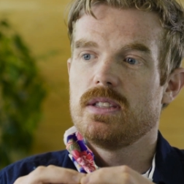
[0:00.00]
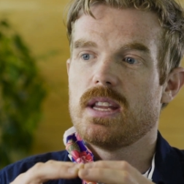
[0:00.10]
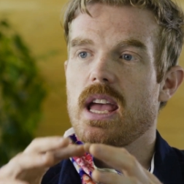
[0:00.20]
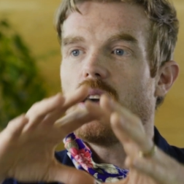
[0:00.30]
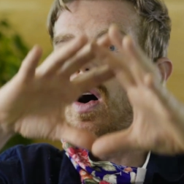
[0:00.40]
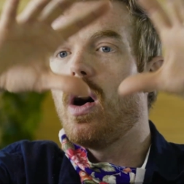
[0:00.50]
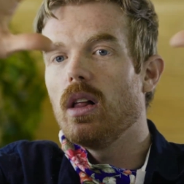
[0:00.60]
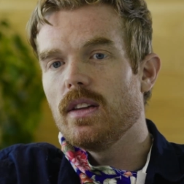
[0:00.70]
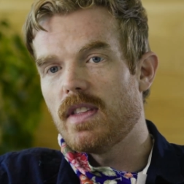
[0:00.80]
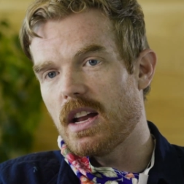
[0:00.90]
take
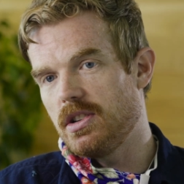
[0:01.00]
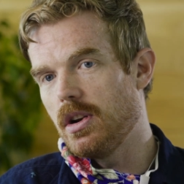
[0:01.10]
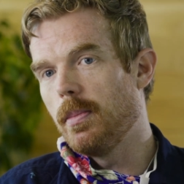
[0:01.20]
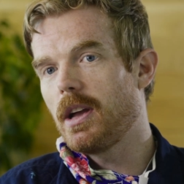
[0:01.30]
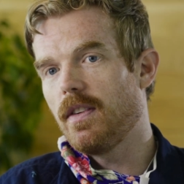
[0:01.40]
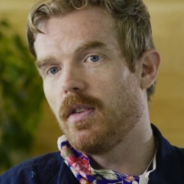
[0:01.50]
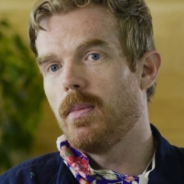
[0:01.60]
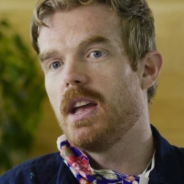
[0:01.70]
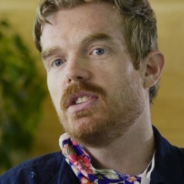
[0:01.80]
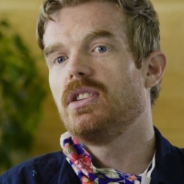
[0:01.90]
all of that genomic
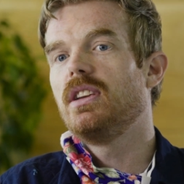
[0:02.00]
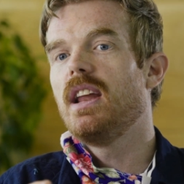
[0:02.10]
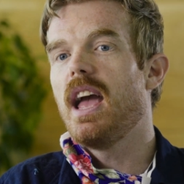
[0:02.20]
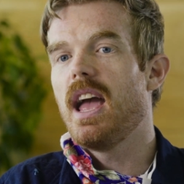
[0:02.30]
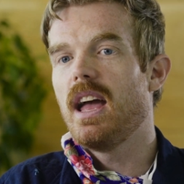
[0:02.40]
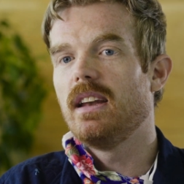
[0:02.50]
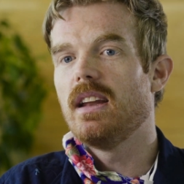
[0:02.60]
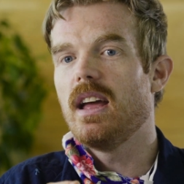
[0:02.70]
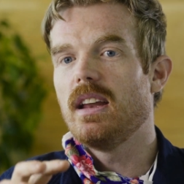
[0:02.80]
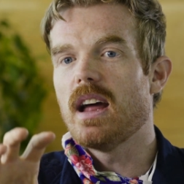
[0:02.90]
information
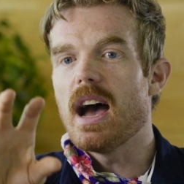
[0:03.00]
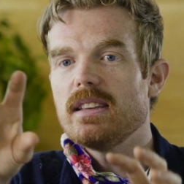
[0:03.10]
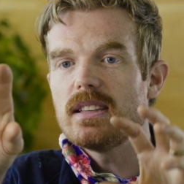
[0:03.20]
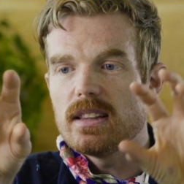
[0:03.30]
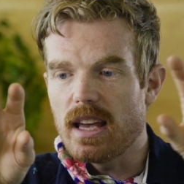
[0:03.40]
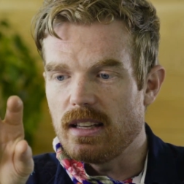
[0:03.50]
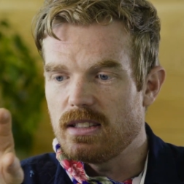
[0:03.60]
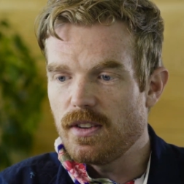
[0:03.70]
and, and isolate